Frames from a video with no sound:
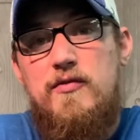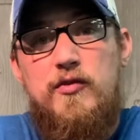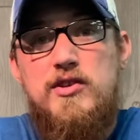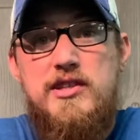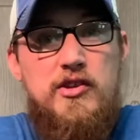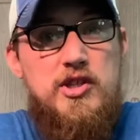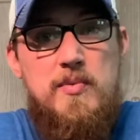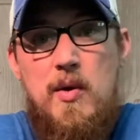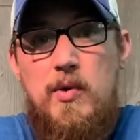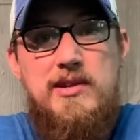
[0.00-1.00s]
the first
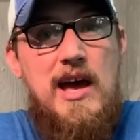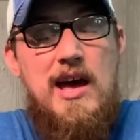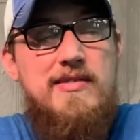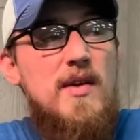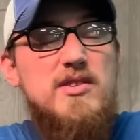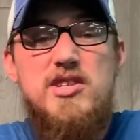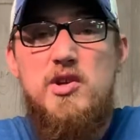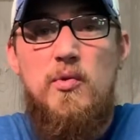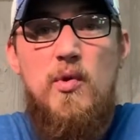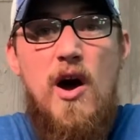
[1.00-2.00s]
dealership I worked at, that was just
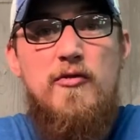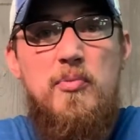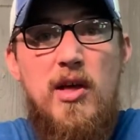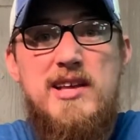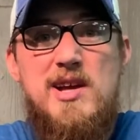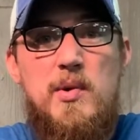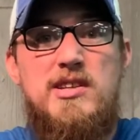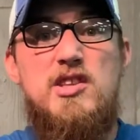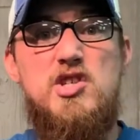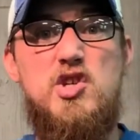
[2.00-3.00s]
a rough place. I worked
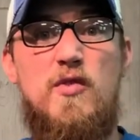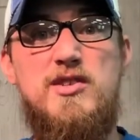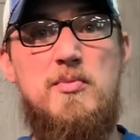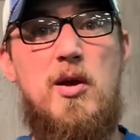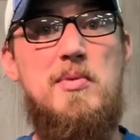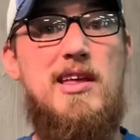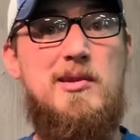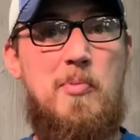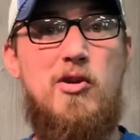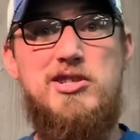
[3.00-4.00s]
in the service department and
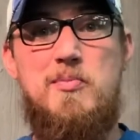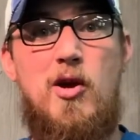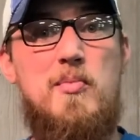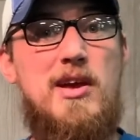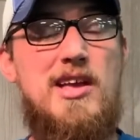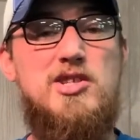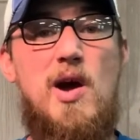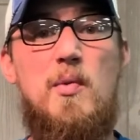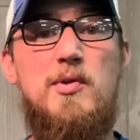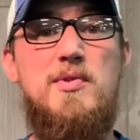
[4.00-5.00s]
the parts department, and so
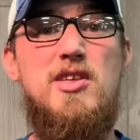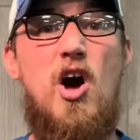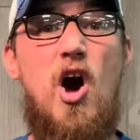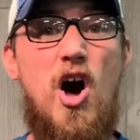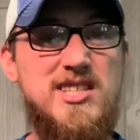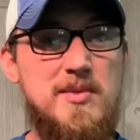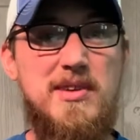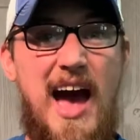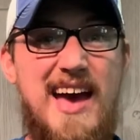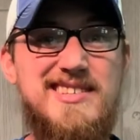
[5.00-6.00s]
I worked with awesome
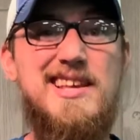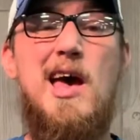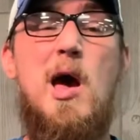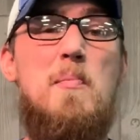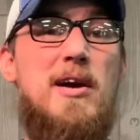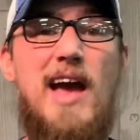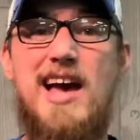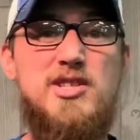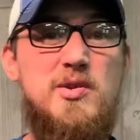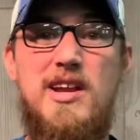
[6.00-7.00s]
guys, but
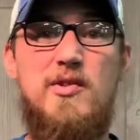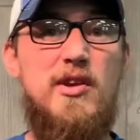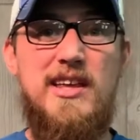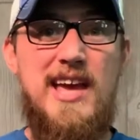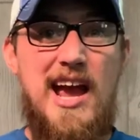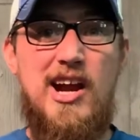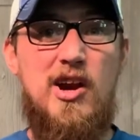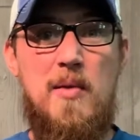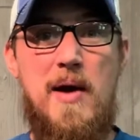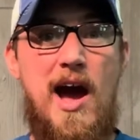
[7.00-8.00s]
guys who didn't really
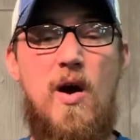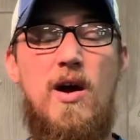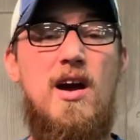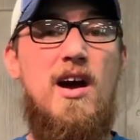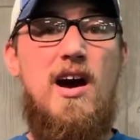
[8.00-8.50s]
care about,